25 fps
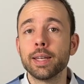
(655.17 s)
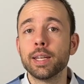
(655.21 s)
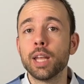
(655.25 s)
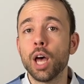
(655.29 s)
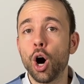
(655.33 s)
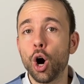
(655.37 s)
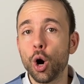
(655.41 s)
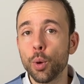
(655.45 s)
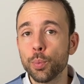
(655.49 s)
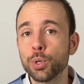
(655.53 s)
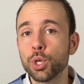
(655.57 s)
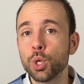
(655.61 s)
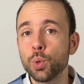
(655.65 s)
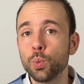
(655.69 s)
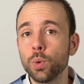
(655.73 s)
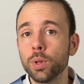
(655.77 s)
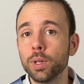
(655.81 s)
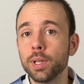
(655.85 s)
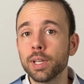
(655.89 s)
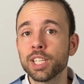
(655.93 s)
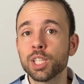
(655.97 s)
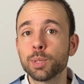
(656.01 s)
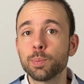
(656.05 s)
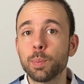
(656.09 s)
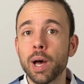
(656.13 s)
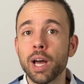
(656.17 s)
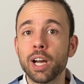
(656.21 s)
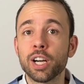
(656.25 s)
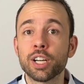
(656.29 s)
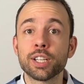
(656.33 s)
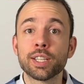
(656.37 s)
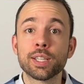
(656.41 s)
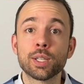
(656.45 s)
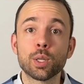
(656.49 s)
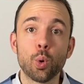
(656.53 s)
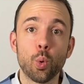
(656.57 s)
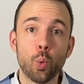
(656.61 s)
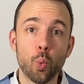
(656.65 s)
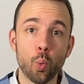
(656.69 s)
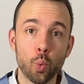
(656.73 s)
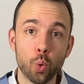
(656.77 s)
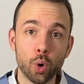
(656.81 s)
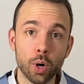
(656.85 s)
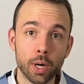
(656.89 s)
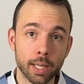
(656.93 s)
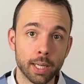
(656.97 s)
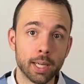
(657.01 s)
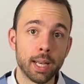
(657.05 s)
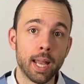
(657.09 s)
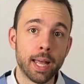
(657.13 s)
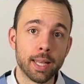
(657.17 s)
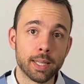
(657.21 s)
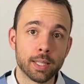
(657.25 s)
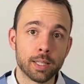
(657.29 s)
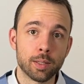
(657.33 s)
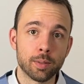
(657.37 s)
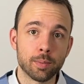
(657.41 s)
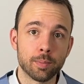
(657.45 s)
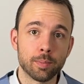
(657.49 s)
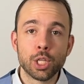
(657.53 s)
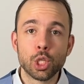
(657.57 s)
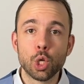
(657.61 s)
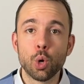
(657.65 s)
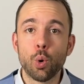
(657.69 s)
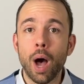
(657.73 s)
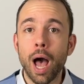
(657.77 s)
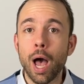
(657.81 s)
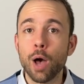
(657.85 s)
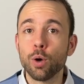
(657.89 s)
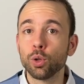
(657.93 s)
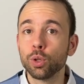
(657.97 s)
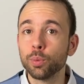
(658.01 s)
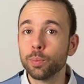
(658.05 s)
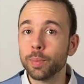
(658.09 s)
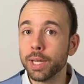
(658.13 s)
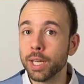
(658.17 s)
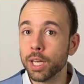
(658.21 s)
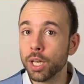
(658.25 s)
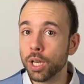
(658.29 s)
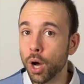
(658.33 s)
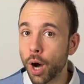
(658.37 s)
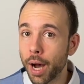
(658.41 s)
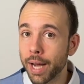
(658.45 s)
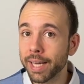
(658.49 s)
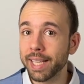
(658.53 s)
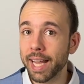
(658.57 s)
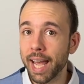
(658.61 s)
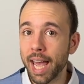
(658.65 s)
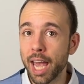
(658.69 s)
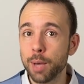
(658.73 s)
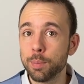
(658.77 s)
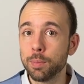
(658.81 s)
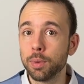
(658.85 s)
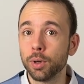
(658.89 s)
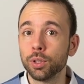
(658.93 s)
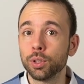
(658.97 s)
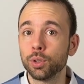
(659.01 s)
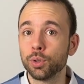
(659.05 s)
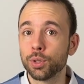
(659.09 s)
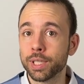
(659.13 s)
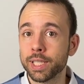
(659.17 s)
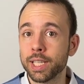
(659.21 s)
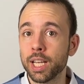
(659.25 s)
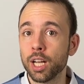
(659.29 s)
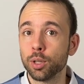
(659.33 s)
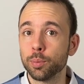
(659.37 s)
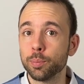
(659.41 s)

the option will expire worthless. So I will be not able to sell